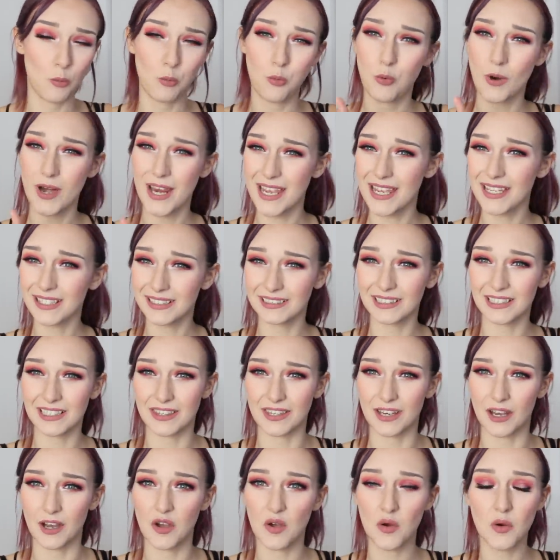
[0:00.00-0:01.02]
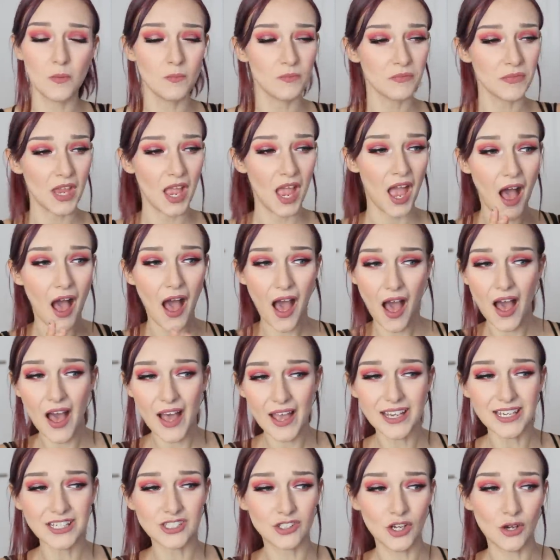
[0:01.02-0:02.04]
Weirdly, though,
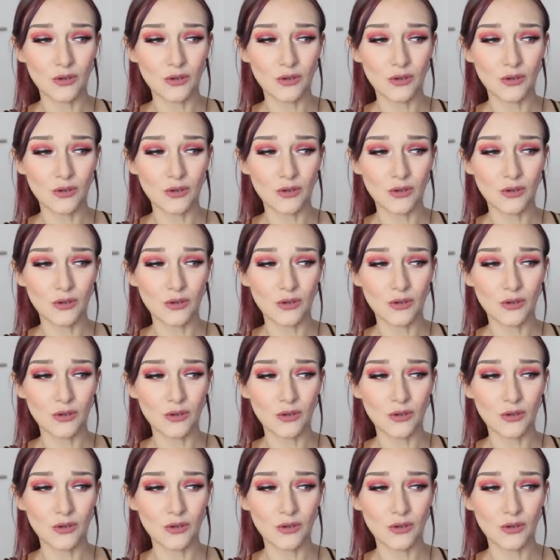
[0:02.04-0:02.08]
I